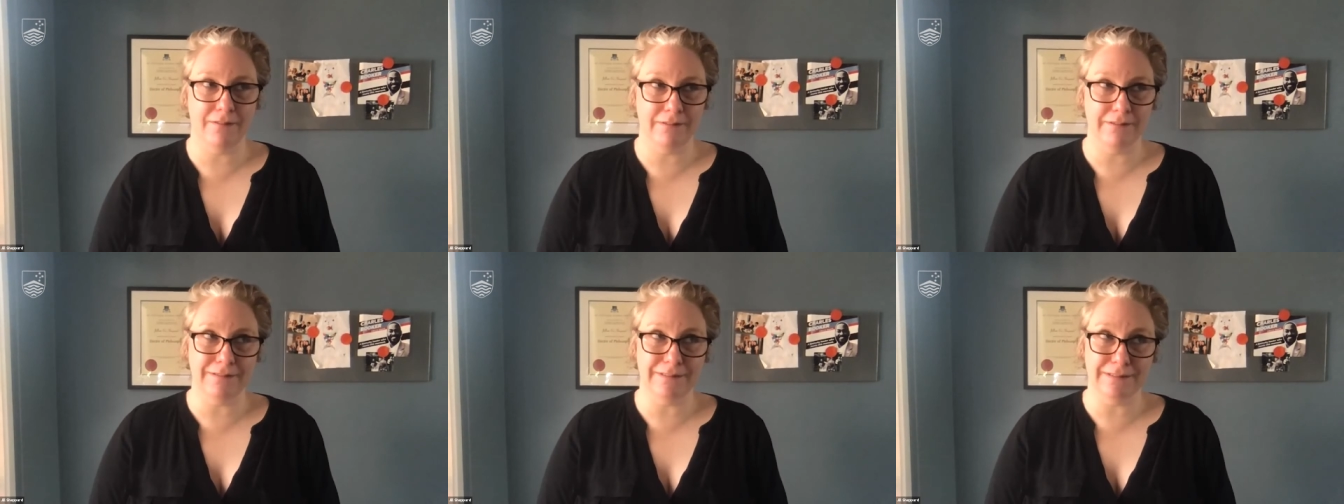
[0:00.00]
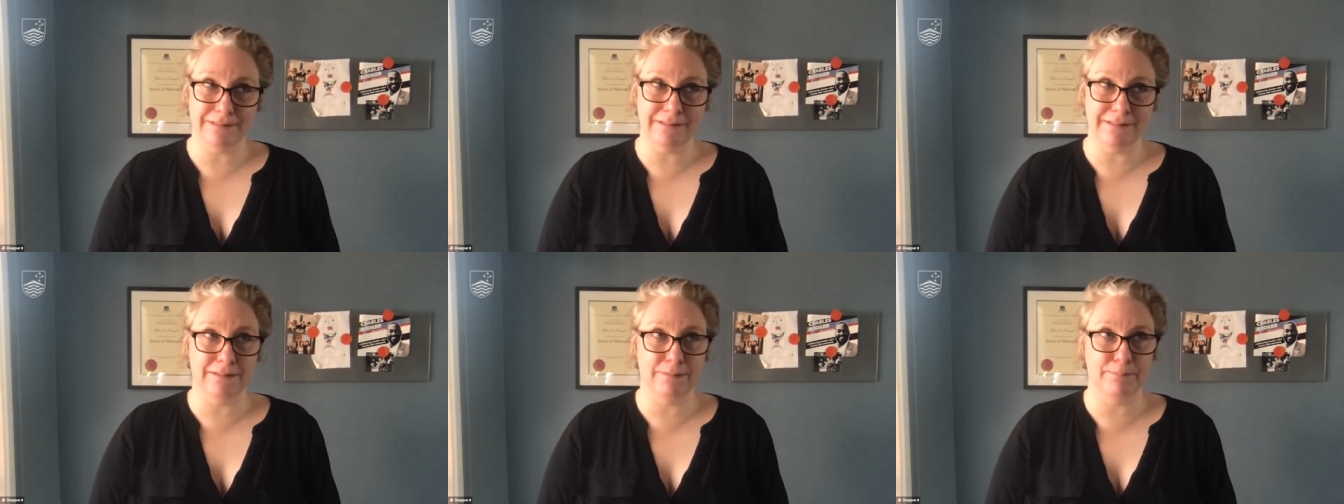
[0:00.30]
uh,
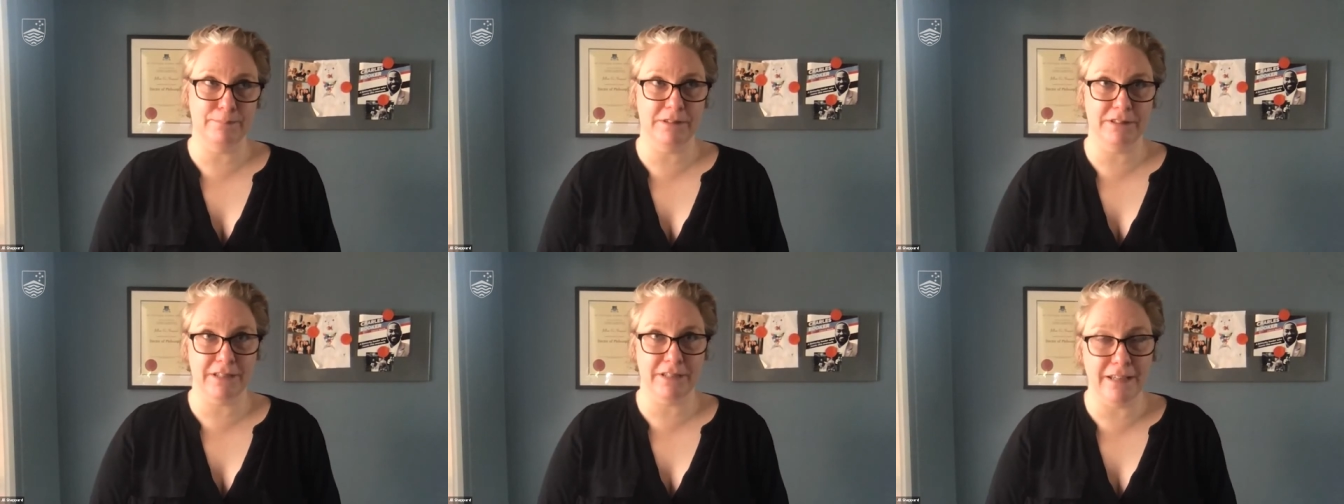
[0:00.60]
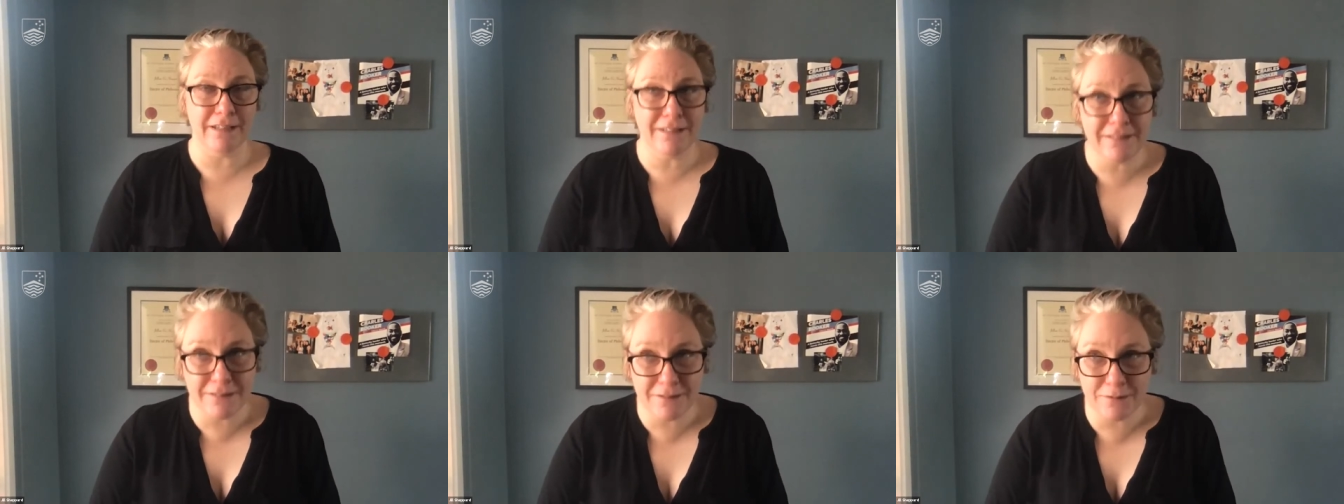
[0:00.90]

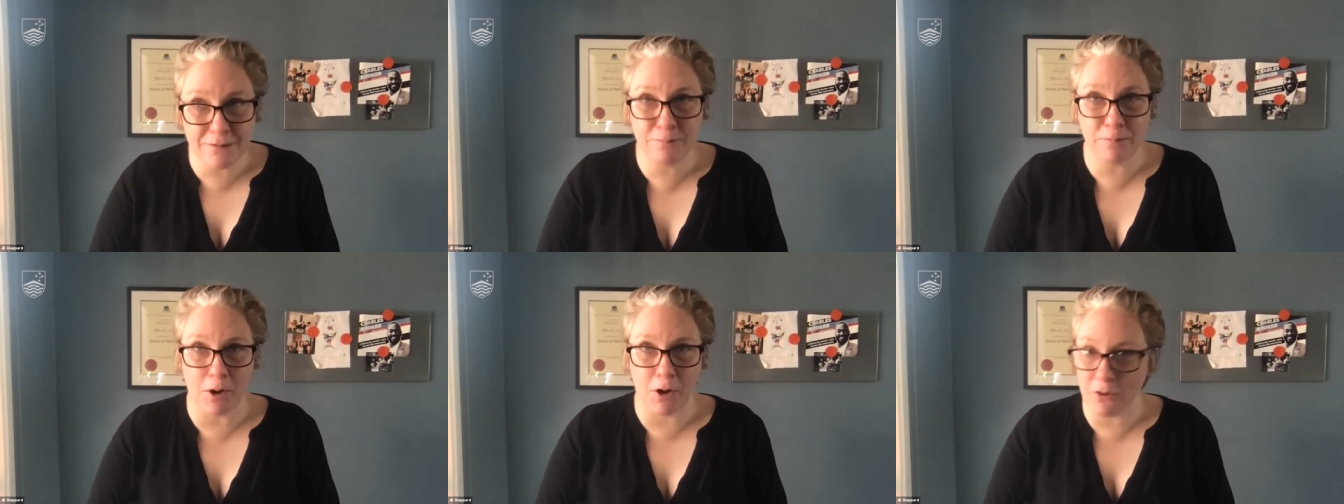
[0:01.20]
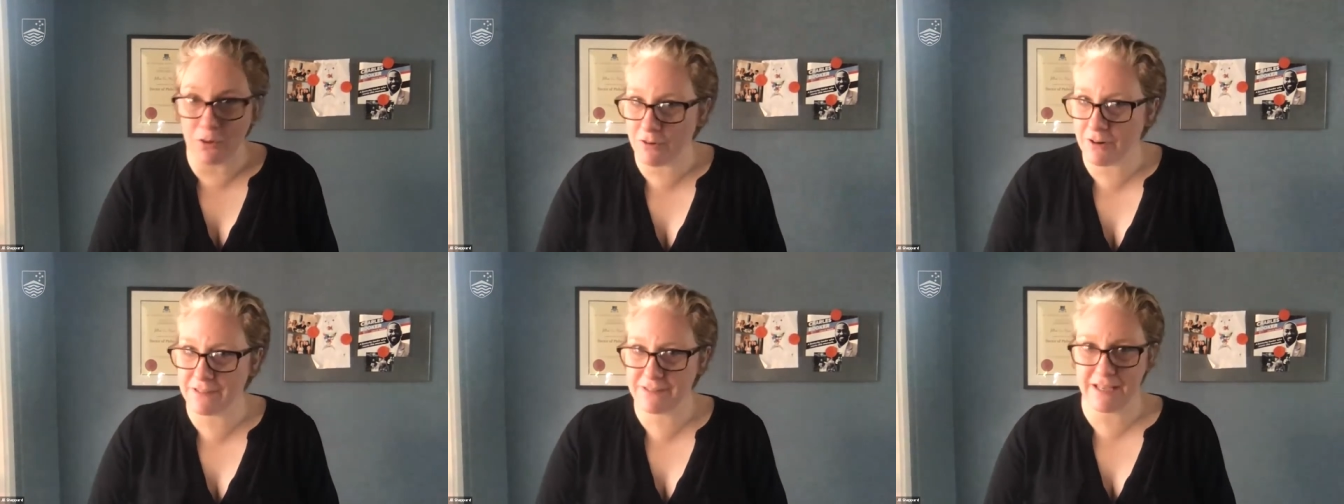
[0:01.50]
potential
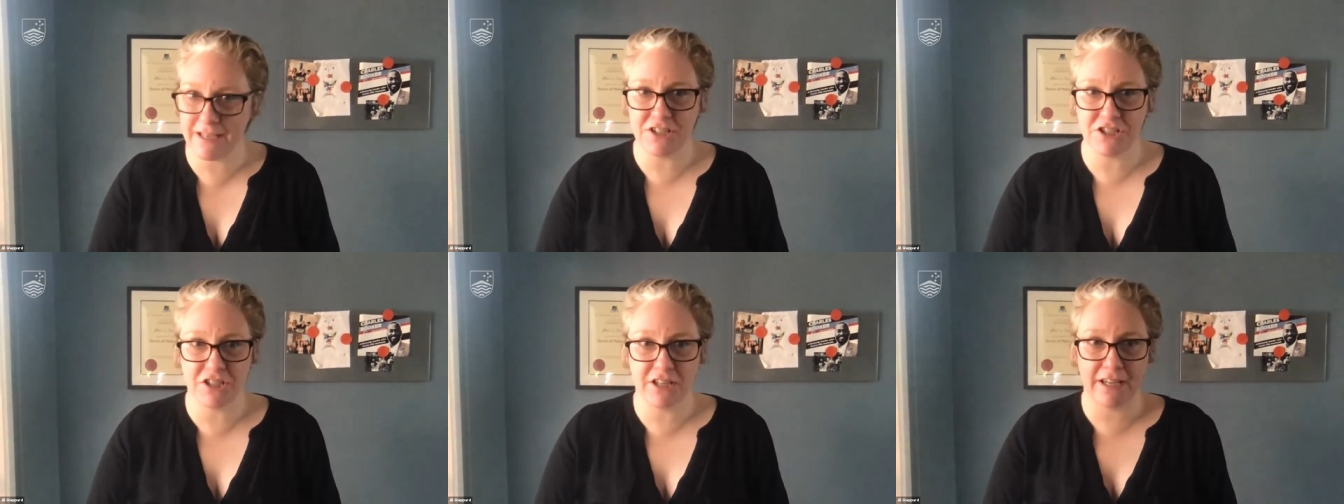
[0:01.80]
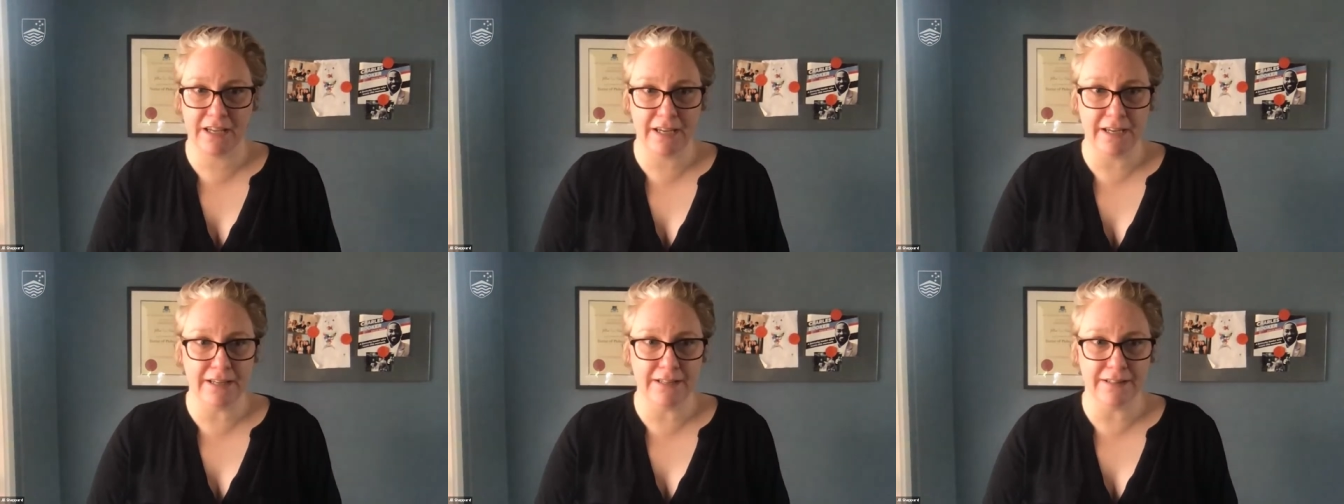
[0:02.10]
polarization in
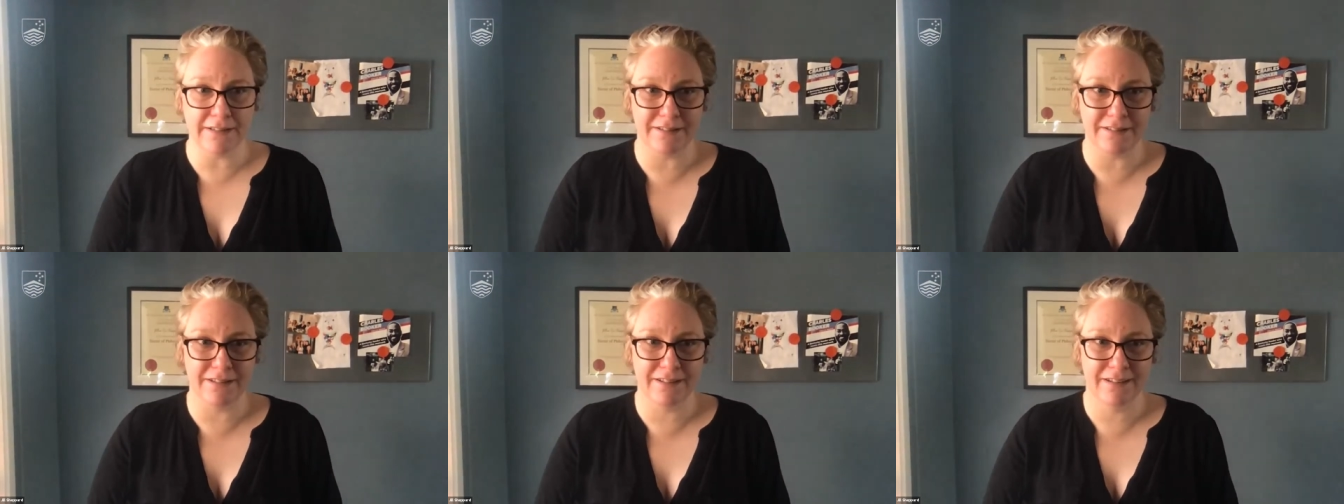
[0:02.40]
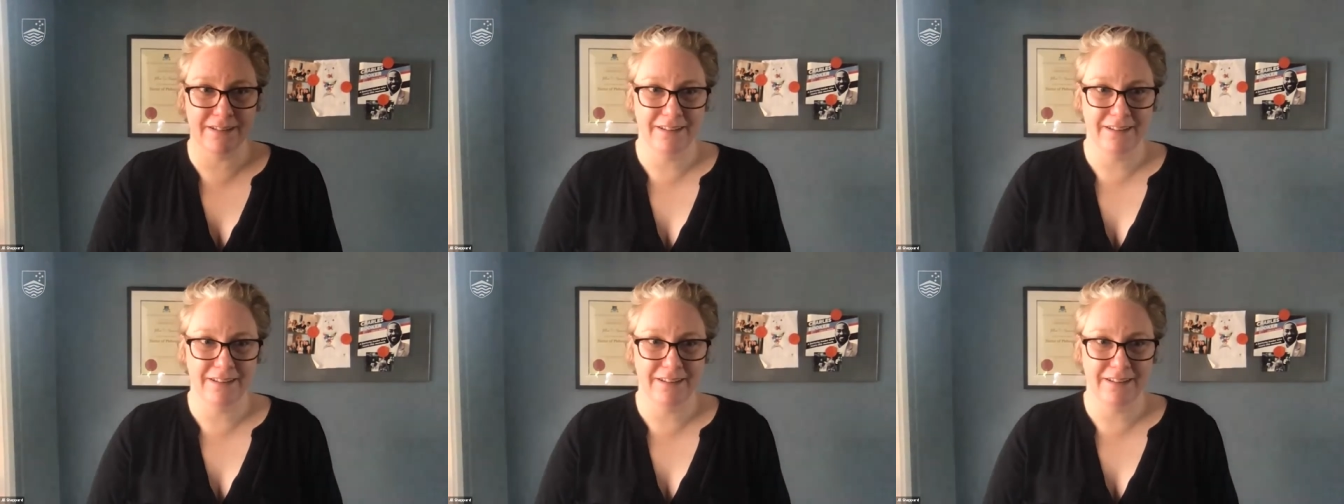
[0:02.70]
kids